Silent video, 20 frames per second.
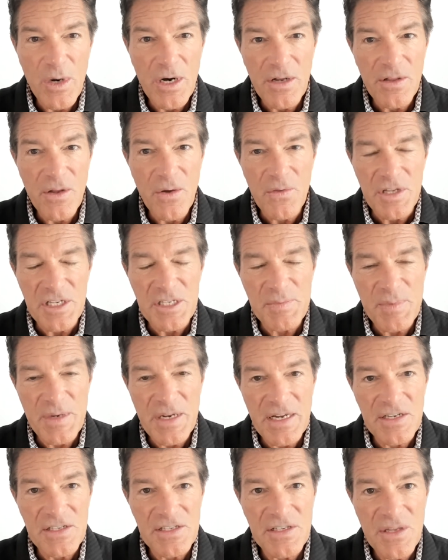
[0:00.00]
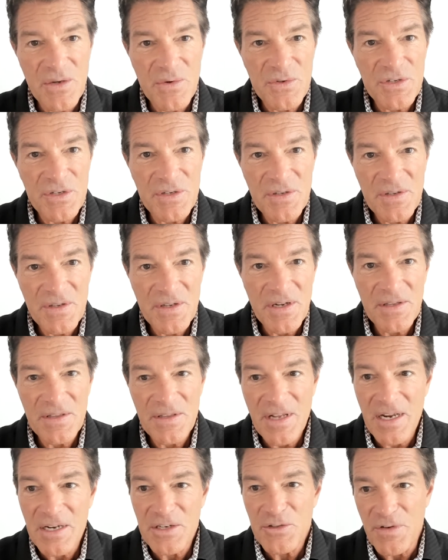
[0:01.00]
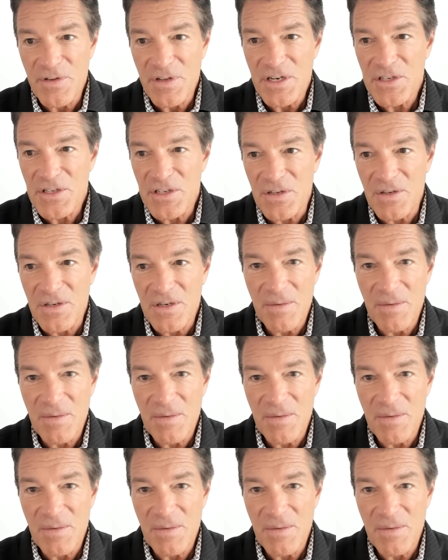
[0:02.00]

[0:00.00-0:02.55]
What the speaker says: to know this because those non-traditional